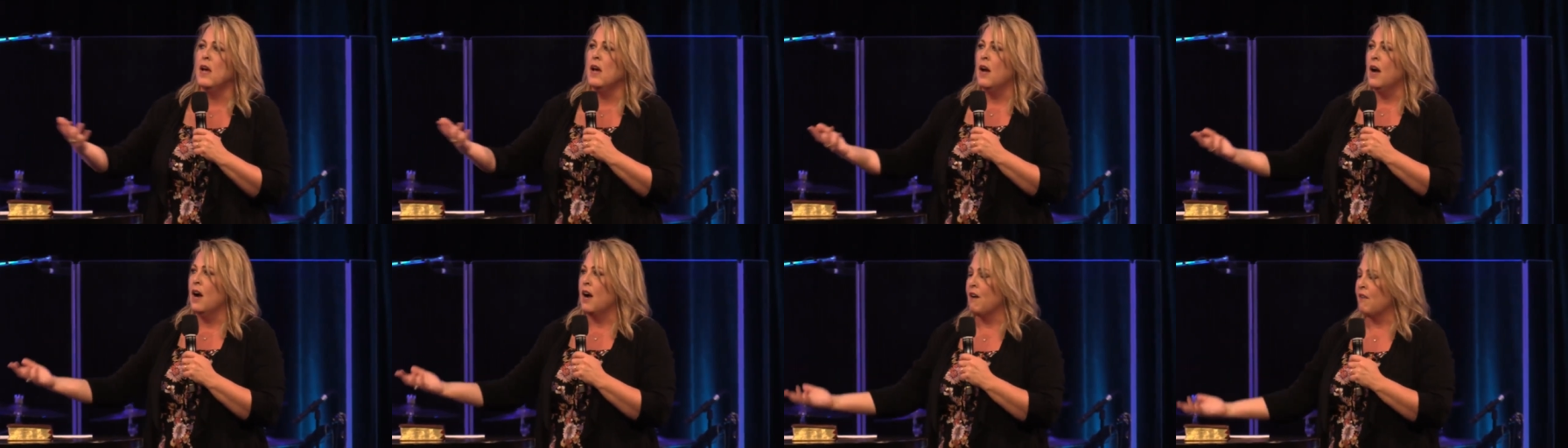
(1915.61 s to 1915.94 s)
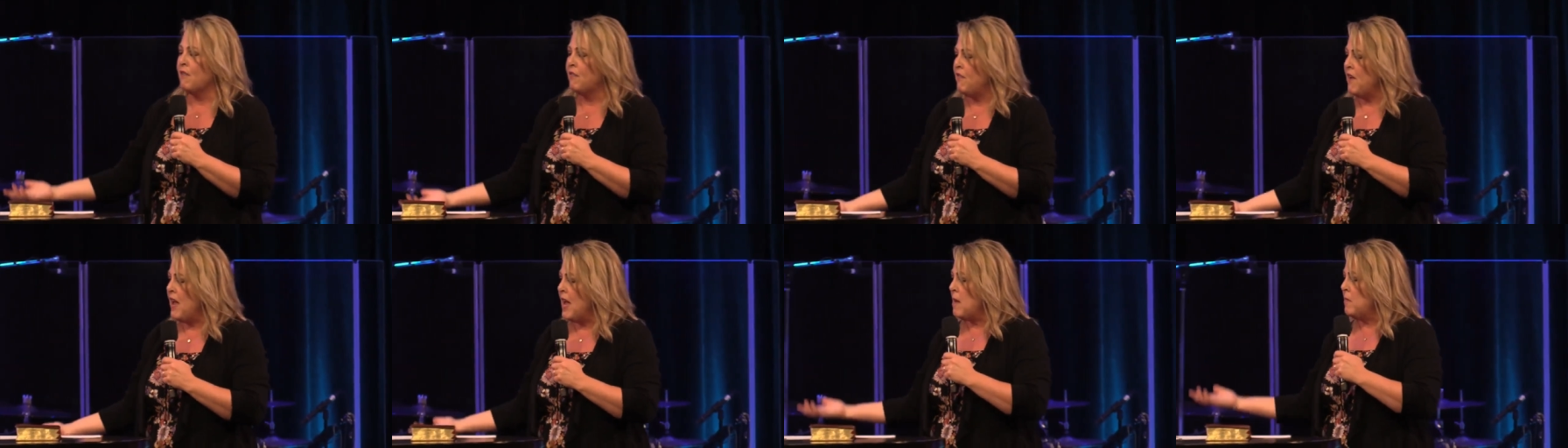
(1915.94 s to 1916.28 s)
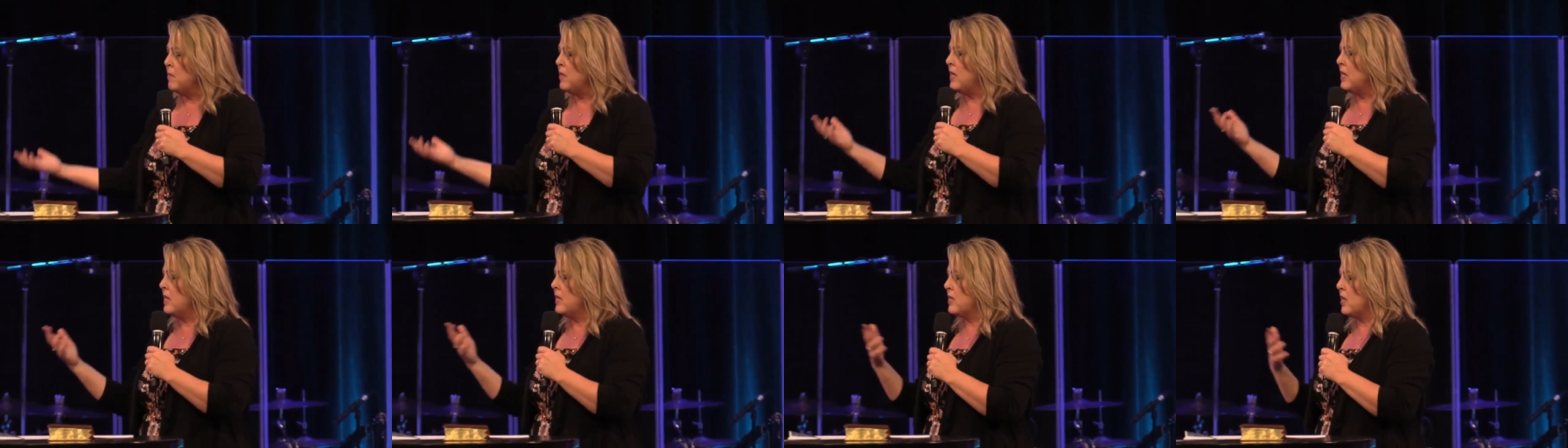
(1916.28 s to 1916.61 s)
our
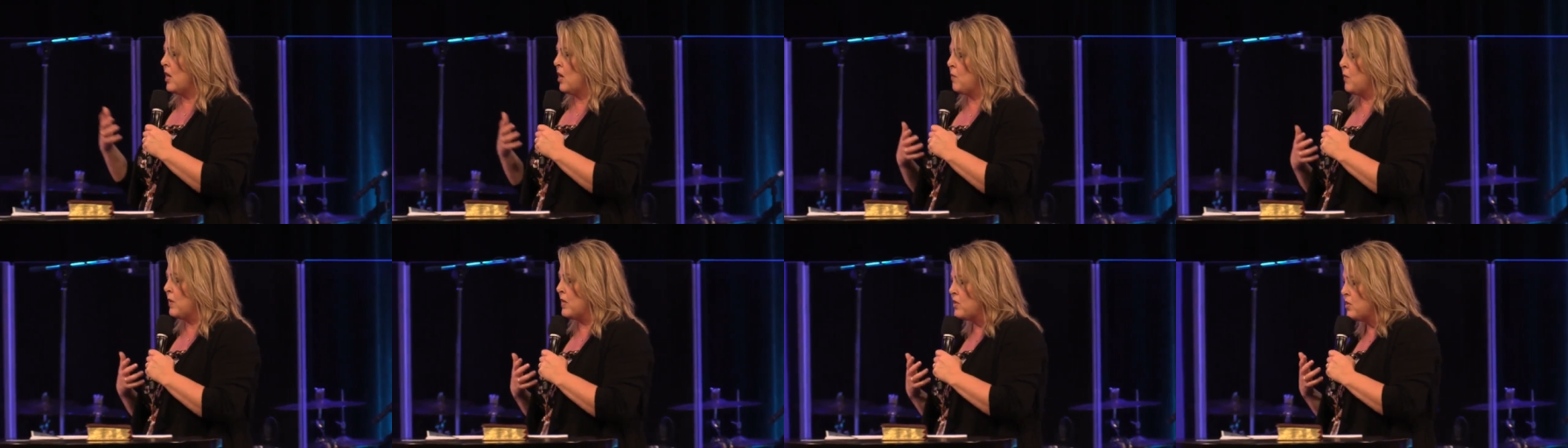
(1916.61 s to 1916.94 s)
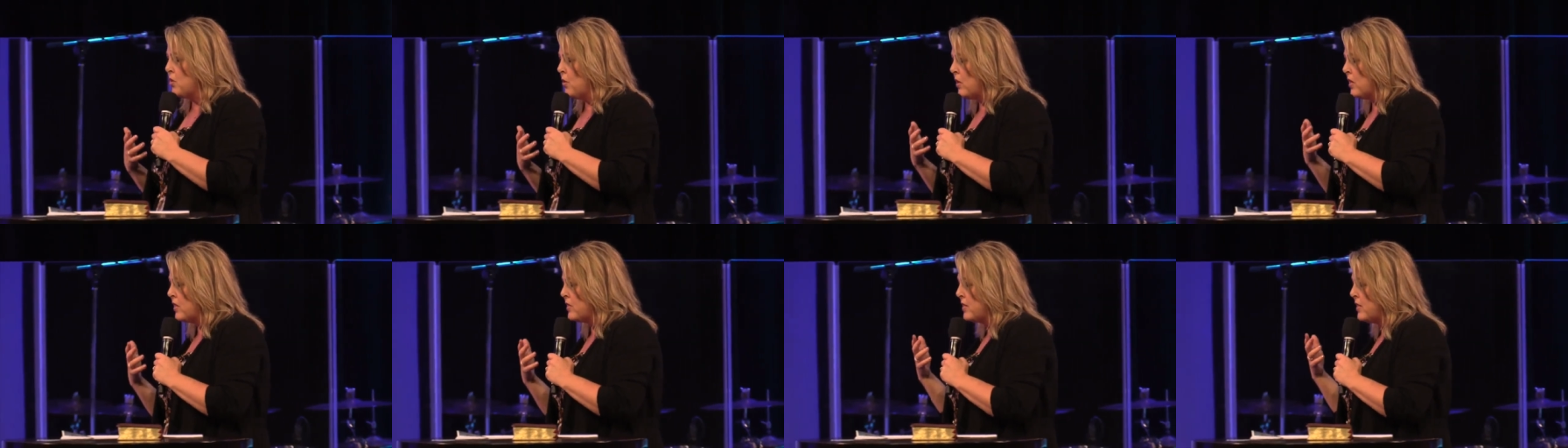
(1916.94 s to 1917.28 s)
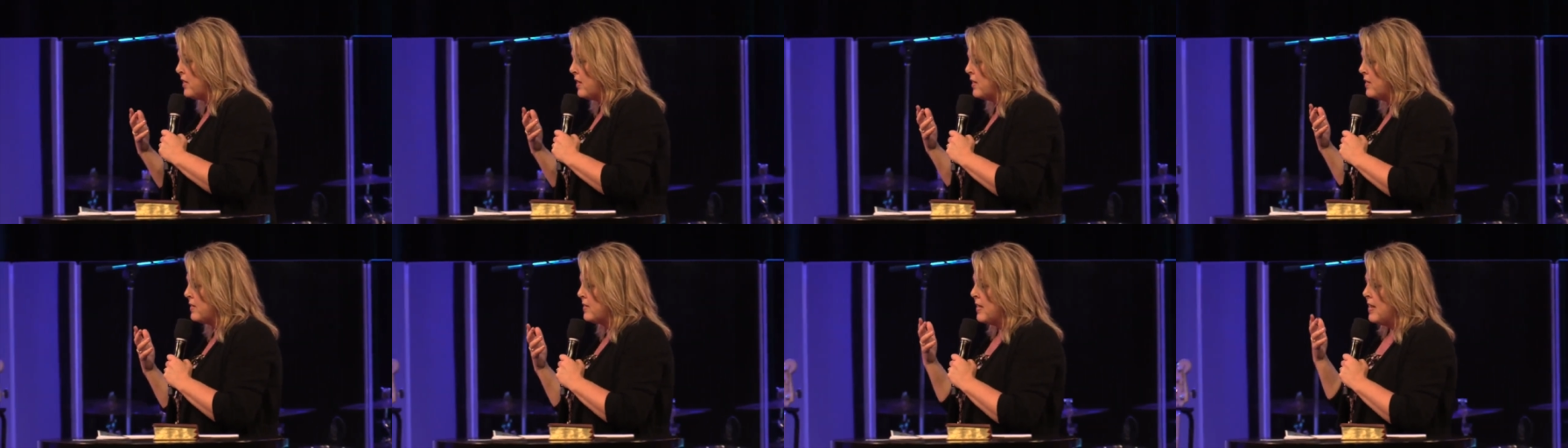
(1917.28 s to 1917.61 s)
families, our
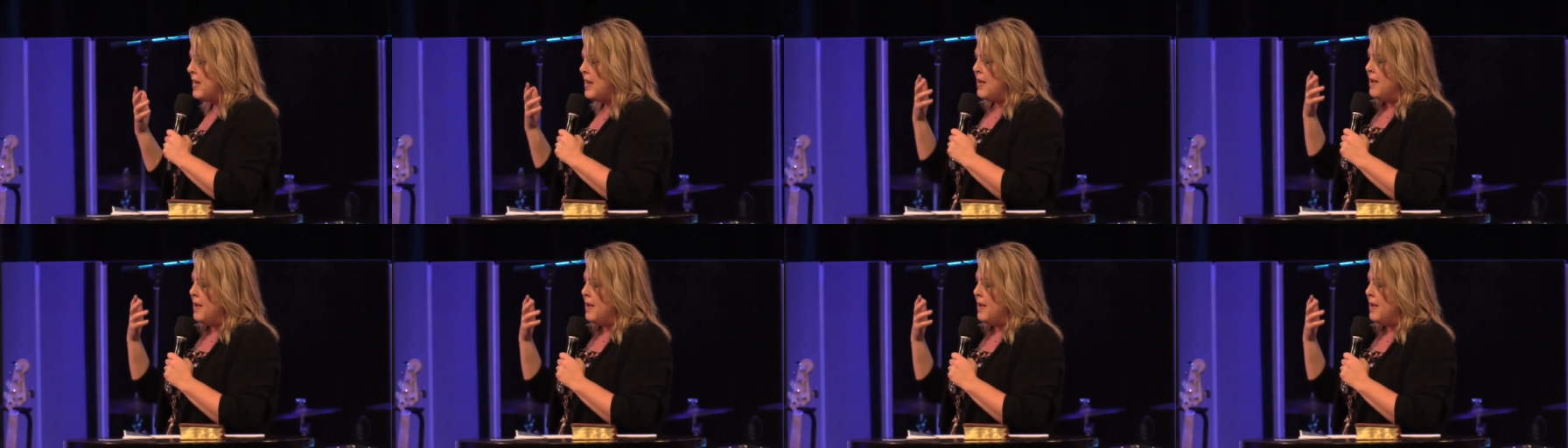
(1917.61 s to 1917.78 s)
resources,